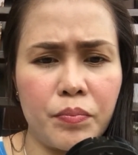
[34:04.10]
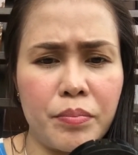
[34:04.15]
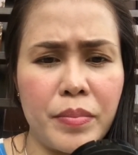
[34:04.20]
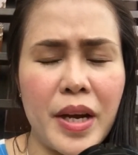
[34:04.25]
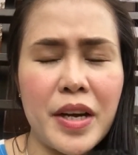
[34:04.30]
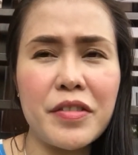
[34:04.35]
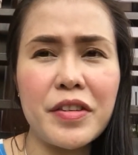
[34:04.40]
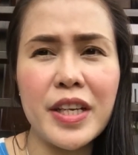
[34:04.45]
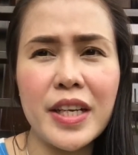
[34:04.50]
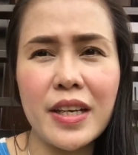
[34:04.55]

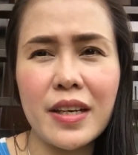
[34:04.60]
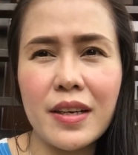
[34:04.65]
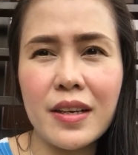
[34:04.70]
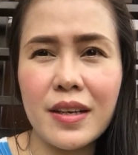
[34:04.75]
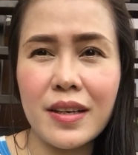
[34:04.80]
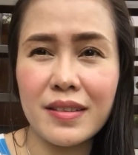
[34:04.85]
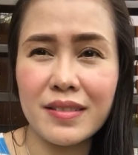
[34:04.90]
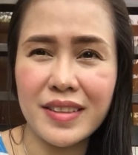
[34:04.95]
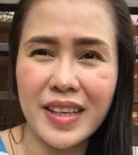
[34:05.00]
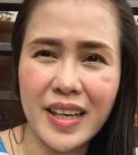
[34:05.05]

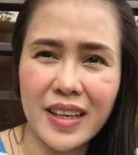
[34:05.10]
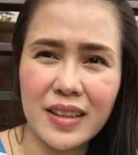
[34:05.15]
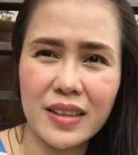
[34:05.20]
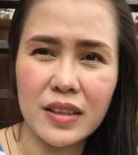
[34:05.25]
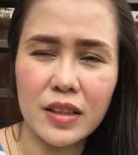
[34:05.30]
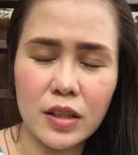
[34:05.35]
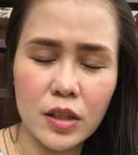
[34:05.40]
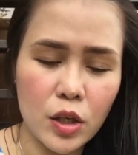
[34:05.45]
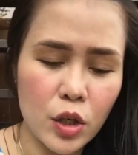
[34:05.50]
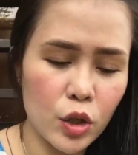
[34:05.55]
berry
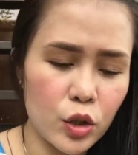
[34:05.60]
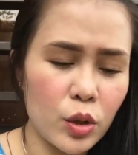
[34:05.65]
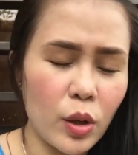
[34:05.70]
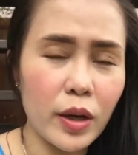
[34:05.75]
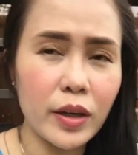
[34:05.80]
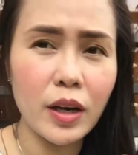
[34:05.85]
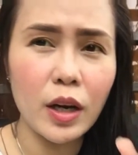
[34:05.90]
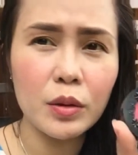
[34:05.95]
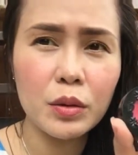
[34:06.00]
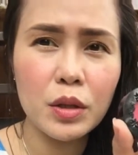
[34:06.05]
red. So
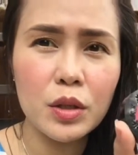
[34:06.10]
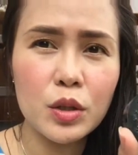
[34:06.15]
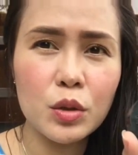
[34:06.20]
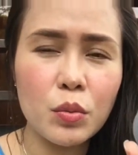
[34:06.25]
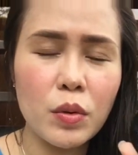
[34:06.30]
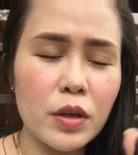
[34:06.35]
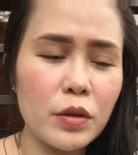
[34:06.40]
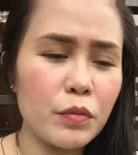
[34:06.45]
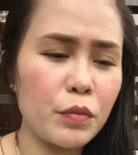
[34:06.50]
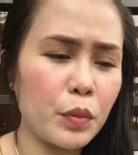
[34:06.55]
I got this
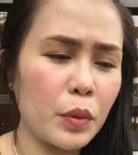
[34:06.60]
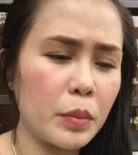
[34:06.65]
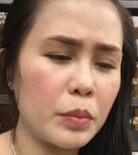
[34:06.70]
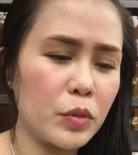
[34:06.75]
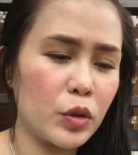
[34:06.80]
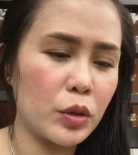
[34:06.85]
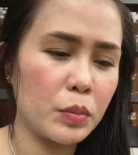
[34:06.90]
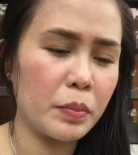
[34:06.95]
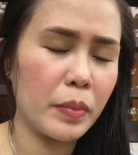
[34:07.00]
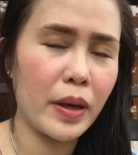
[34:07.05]
one
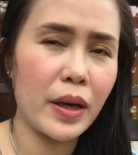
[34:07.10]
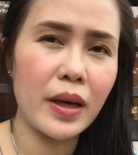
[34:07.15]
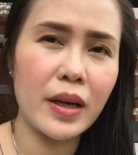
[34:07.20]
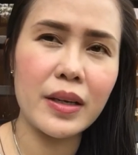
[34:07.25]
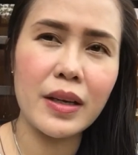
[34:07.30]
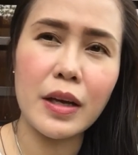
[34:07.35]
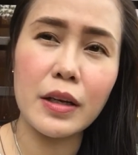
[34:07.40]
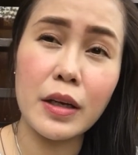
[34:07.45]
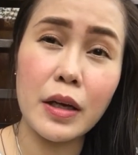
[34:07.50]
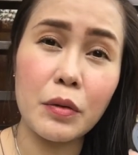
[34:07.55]
from Japan
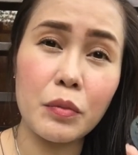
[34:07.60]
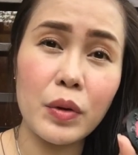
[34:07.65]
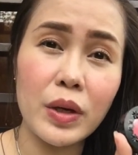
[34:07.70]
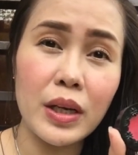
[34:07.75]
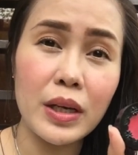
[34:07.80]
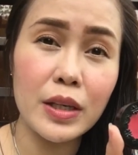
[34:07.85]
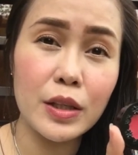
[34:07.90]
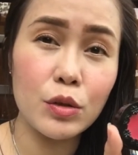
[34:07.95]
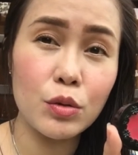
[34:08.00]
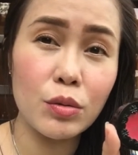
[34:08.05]
and I
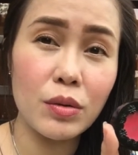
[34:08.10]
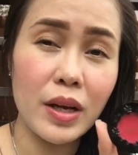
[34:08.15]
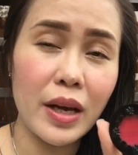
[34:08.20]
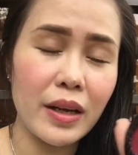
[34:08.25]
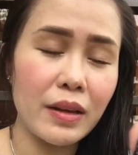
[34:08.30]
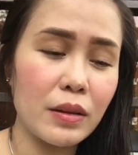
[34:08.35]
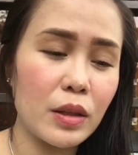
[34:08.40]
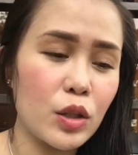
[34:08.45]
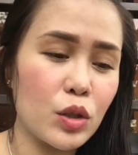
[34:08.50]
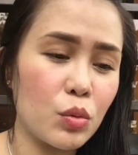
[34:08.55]
really do
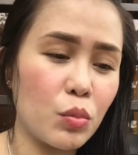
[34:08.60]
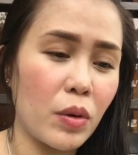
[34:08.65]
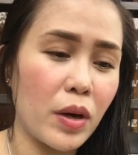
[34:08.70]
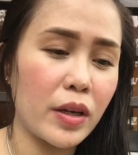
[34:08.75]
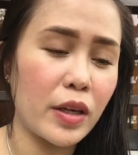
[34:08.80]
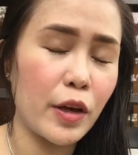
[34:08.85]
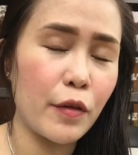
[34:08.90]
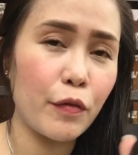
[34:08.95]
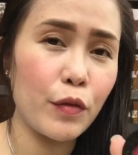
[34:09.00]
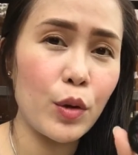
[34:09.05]
like this
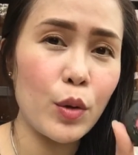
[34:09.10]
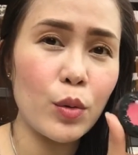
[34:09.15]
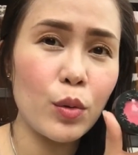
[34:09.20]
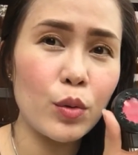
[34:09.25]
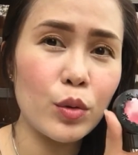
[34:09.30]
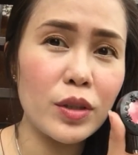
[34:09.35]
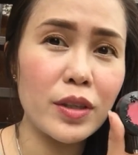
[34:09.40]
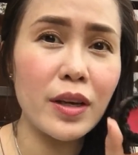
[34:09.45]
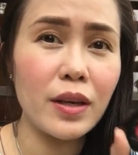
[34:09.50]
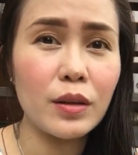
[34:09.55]
one. If you
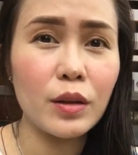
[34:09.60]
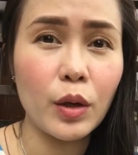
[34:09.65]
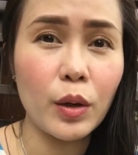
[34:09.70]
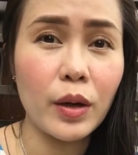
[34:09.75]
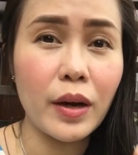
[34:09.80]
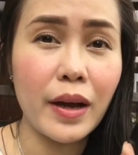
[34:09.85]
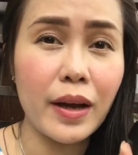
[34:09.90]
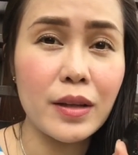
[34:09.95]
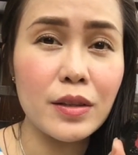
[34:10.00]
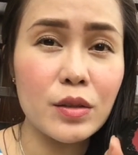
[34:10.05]
could get
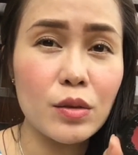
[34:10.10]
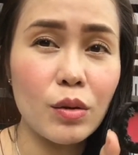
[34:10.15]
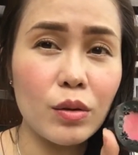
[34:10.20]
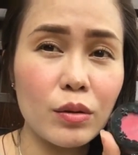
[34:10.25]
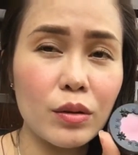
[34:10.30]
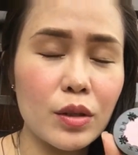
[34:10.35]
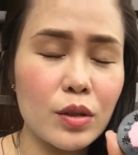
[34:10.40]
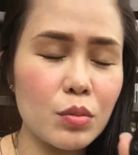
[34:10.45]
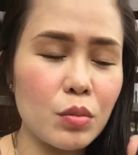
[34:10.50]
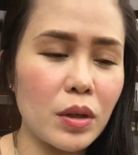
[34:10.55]
your hands
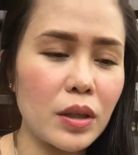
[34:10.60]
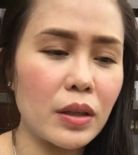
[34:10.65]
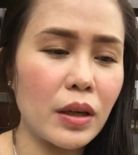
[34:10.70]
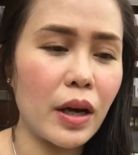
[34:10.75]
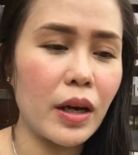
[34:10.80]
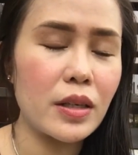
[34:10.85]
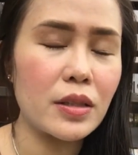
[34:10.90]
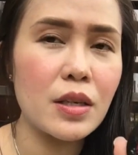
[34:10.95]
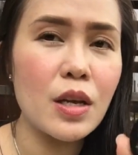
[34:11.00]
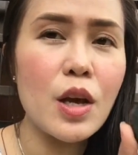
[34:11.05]
on this one,
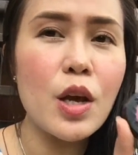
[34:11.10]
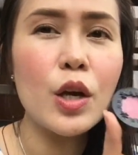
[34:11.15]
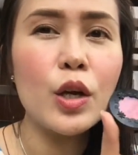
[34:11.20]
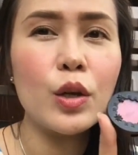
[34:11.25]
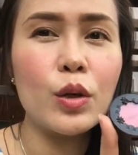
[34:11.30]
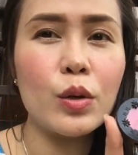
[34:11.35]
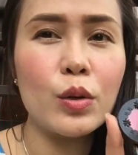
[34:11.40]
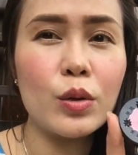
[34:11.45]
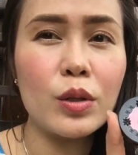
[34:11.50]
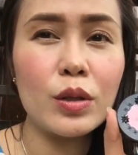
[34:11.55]
guys,
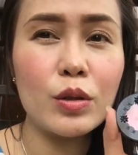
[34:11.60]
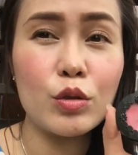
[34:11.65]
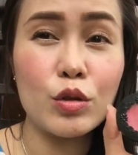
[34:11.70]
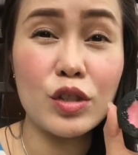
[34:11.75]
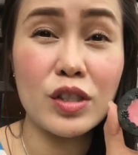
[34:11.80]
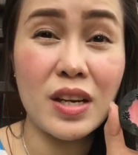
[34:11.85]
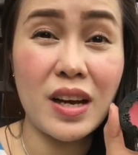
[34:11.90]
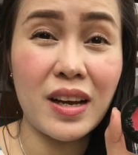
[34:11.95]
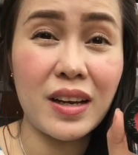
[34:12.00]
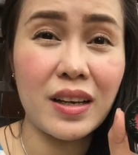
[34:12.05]
you need to
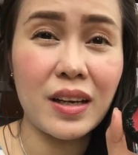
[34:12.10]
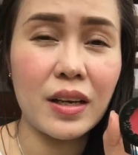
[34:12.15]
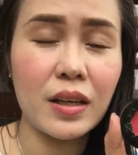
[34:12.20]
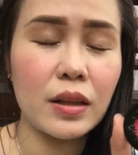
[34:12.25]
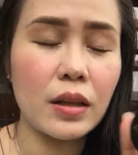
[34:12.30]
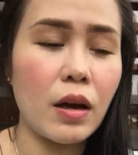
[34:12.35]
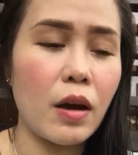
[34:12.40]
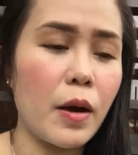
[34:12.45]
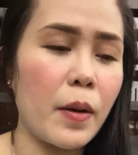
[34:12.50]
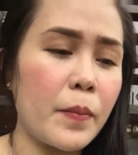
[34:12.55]
check
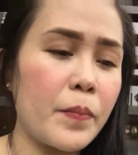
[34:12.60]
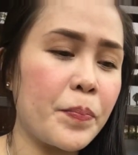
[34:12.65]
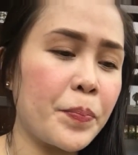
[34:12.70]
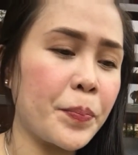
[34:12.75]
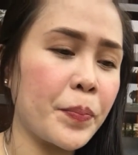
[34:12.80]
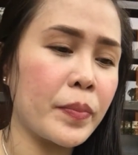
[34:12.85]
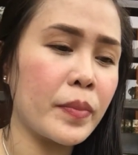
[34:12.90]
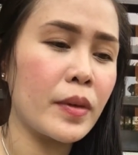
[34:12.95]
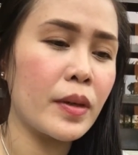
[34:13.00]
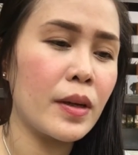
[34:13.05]
it.
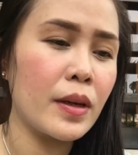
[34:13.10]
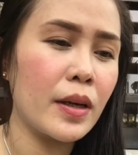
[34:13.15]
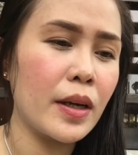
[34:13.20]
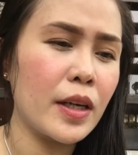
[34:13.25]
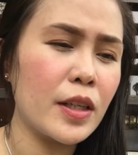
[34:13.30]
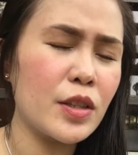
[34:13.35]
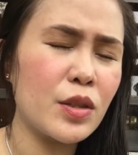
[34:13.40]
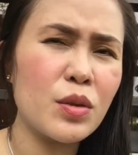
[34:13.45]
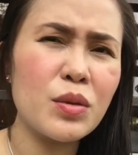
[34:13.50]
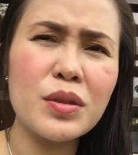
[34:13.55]

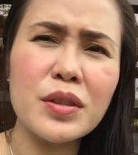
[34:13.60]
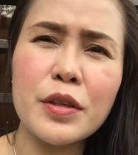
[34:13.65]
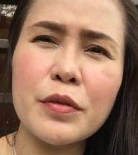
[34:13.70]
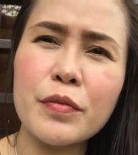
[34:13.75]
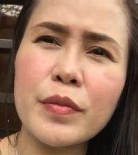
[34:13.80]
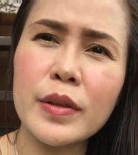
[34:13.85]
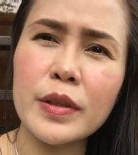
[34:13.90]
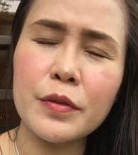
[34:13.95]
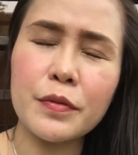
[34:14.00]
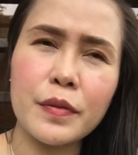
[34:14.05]
It's so
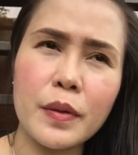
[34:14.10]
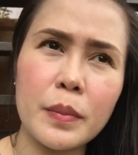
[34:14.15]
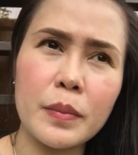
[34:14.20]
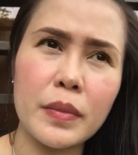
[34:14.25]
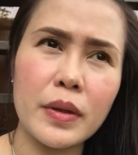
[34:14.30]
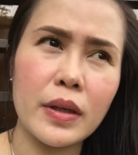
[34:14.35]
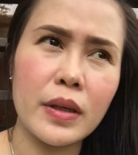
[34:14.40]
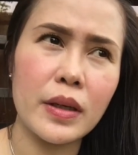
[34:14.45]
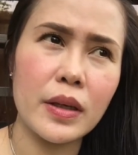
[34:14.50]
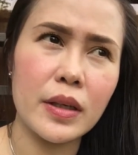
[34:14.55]
different
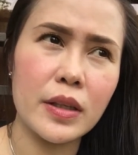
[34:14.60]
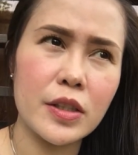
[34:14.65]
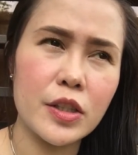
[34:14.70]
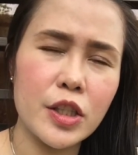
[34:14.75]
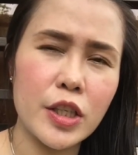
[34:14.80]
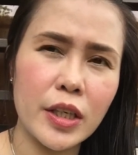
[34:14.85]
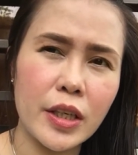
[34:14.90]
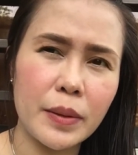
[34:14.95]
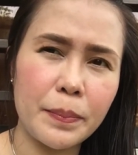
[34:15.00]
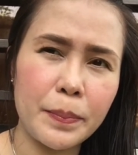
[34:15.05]
from the
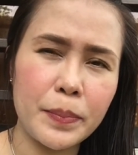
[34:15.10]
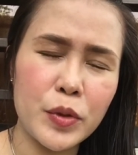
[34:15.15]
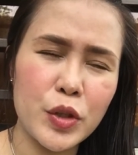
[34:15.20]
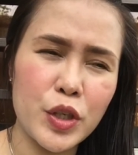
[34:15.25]
cheek